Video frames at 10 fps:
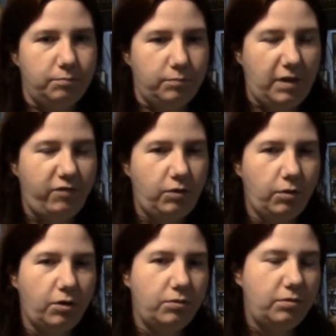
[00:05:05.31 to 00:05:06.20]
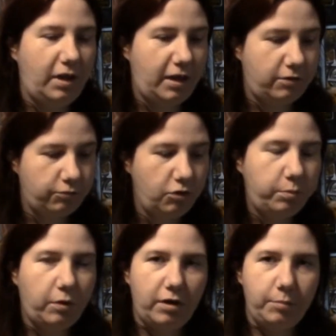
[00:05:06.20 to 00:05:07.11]
if you own a group
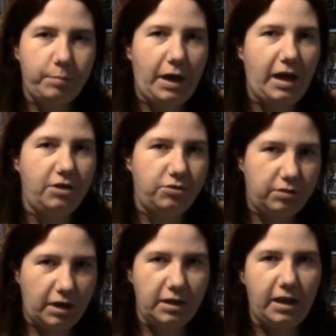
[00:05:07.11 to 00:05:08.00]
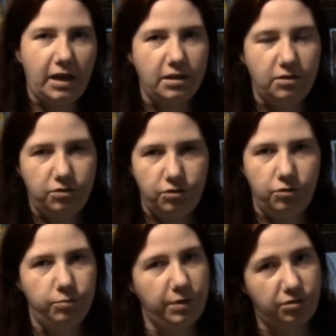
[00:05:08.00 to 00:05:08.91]
or a page dedicated
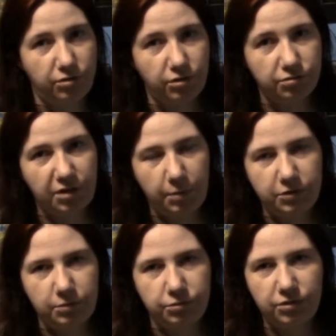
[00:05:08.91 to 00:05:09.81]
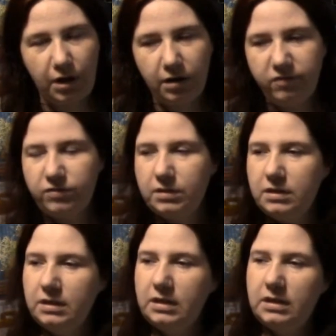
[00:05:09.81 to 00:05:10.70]
to Mister Dirt Sandwich himself,
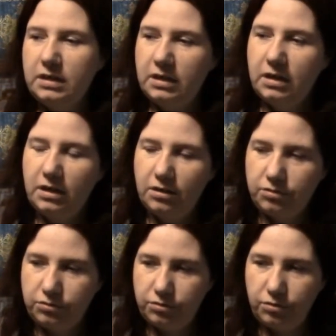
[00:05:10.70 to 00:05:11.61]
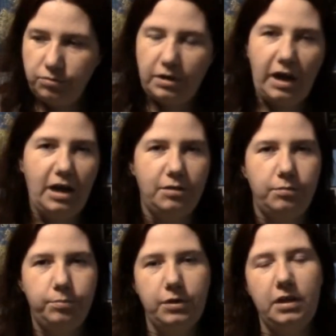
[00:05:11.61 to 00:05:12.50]
do not
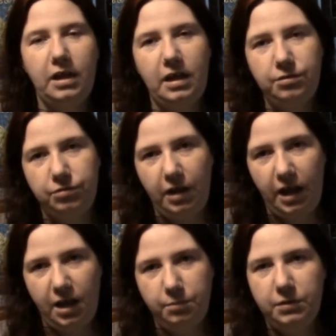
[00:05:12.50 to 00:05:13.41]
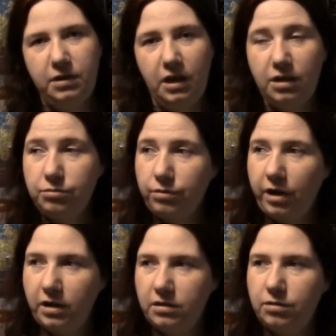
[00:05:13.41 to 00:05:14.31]
put his name, his
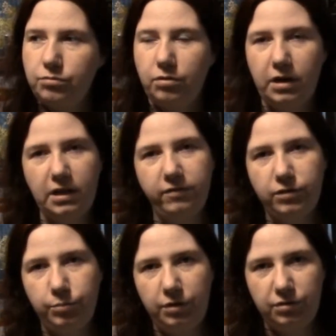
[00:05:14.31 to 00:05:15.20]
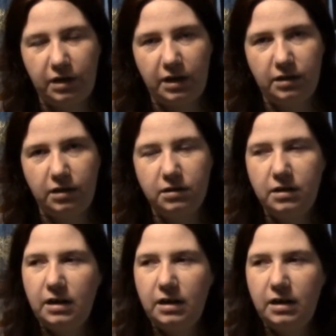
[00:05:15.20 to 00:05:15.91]
likeness, or any of his music on there,